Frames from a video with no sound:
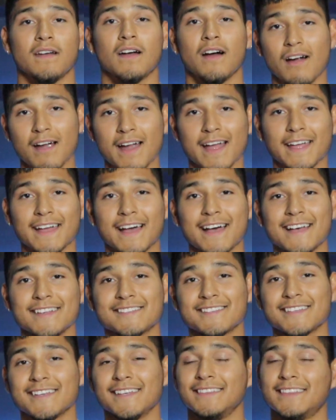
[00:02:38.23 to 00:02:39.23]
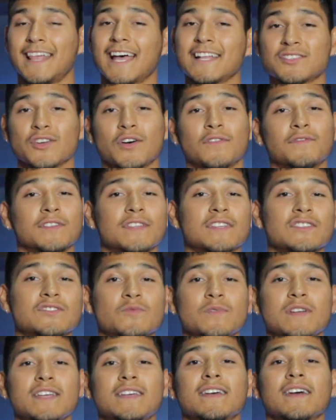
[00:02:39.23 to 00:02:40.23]
Alright guys, that's all for this
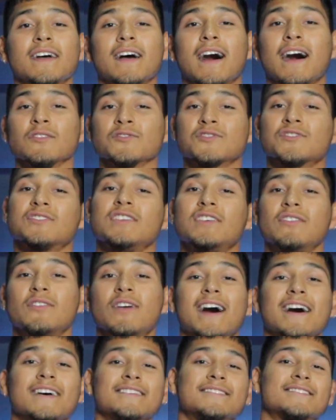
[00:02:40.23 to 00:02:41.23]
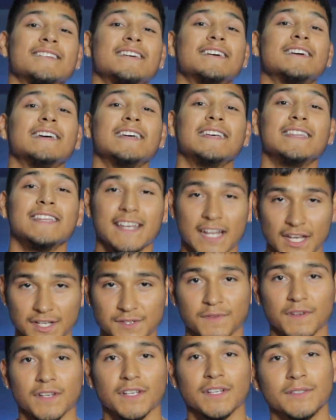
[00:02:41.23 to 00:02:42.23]
week. I'll see you guys in the
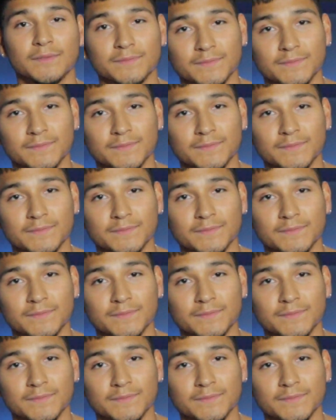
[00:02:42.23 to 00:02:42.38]
next video.